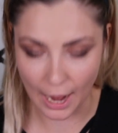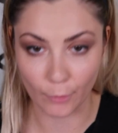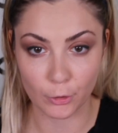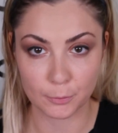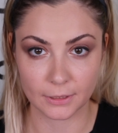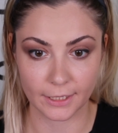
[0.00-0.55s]

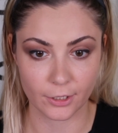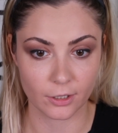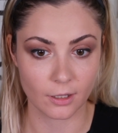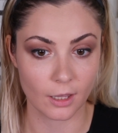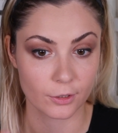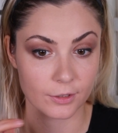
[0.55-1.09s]
Power Player
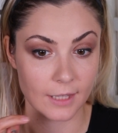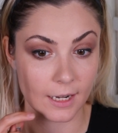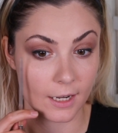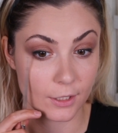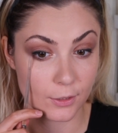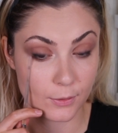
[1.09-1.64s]
color that
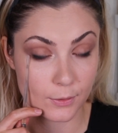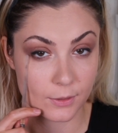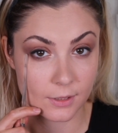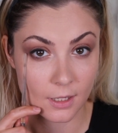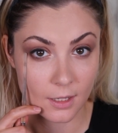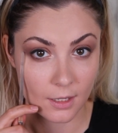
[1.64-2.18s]
I
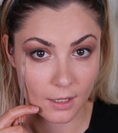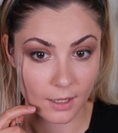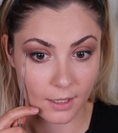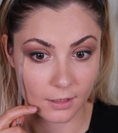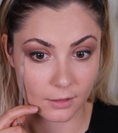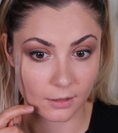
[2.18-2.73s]
use
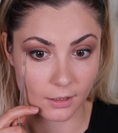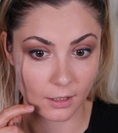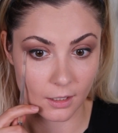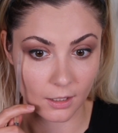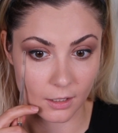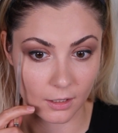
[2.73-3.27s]
in
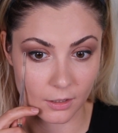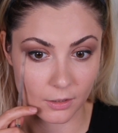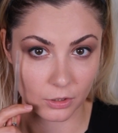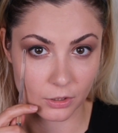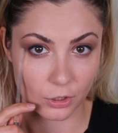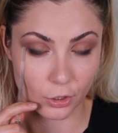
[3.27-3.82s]
the
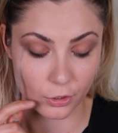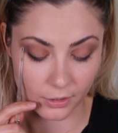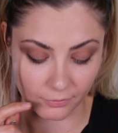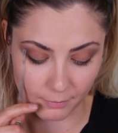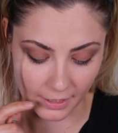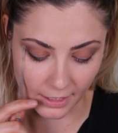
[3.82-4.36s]
third
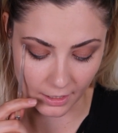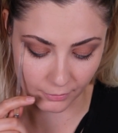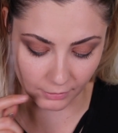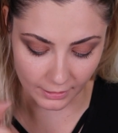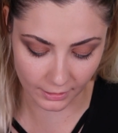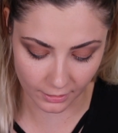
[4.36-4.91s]
of my eye
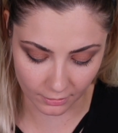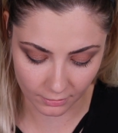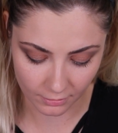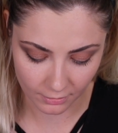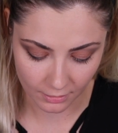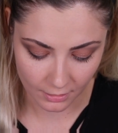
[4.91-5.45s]
right here.
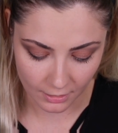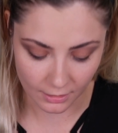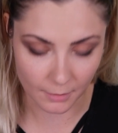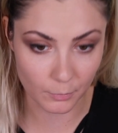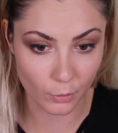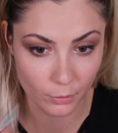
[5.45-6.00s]

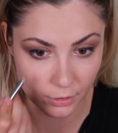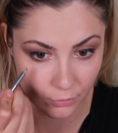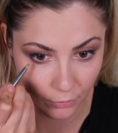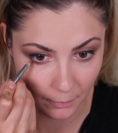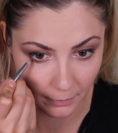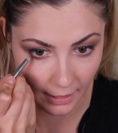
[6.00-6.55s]
I'm going
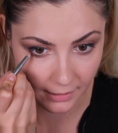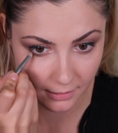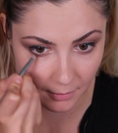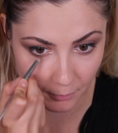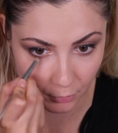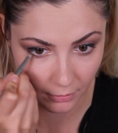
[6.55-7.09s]
to apply
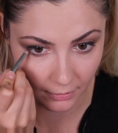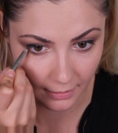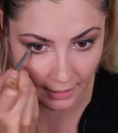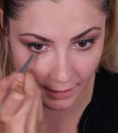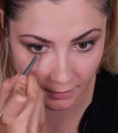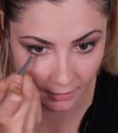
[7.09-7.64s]
some more of
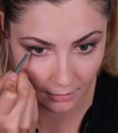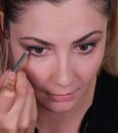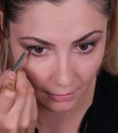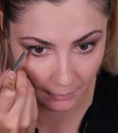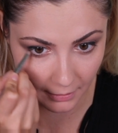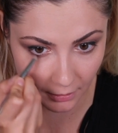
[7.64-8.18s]
that
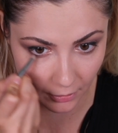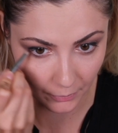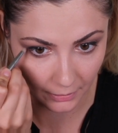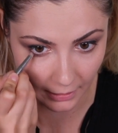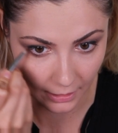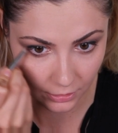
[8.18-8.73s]
on my
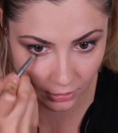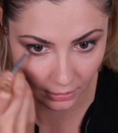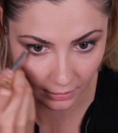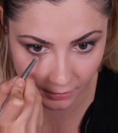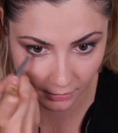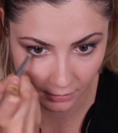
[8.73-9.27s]
lower lash
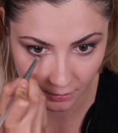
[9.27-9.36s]
line.